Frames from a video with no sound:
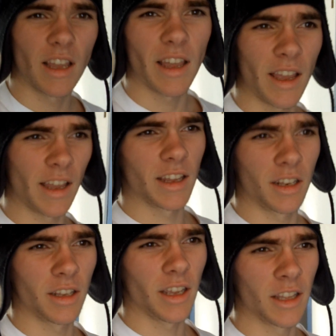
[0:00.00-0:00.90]

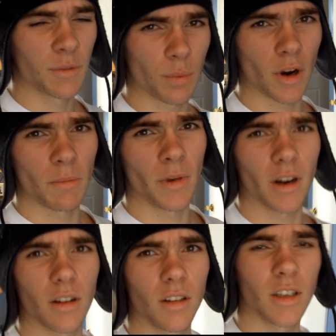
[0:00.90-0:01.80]
and it's
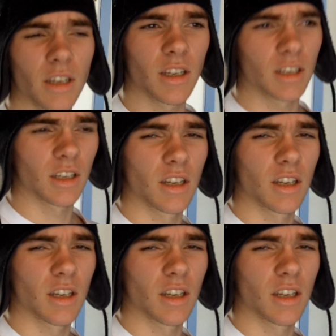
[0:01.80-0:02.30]
primarily